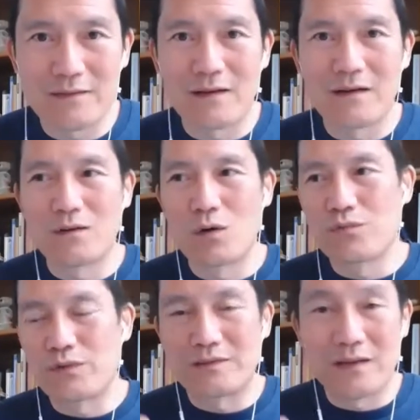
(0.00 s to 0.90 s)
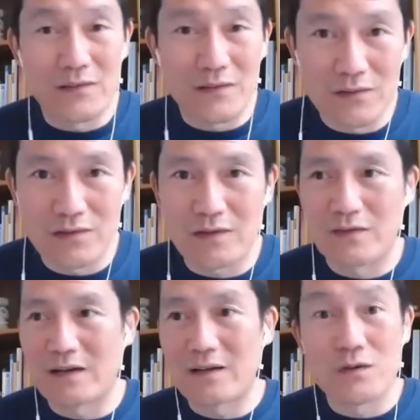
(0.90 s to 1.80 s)
uh, hopefully dozens, if
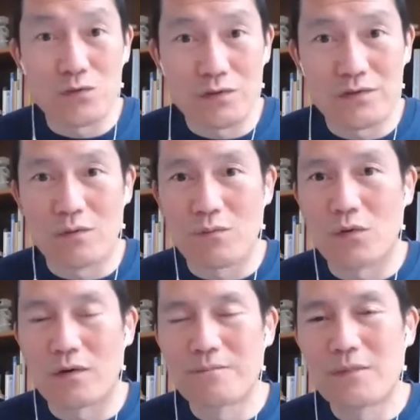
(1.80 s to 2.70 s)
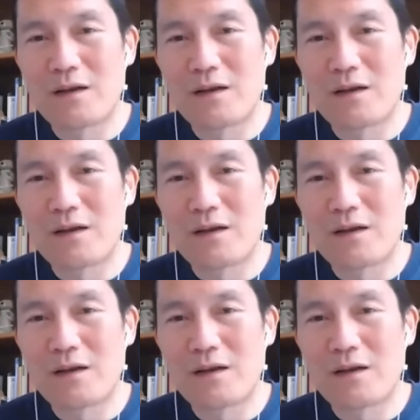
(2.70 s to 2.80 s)
not hundreds or more.